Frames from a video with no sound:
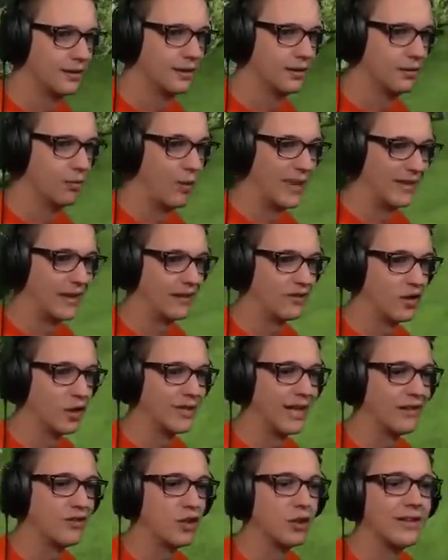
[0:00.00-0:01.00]
Wait, that's good,
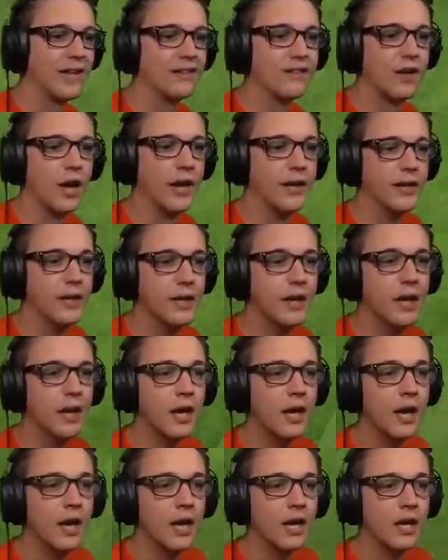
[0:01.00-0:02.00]
that's good, that's good.
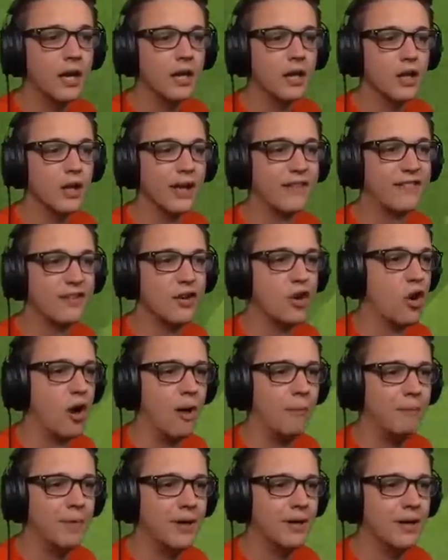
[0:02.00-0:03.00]
Listen to him!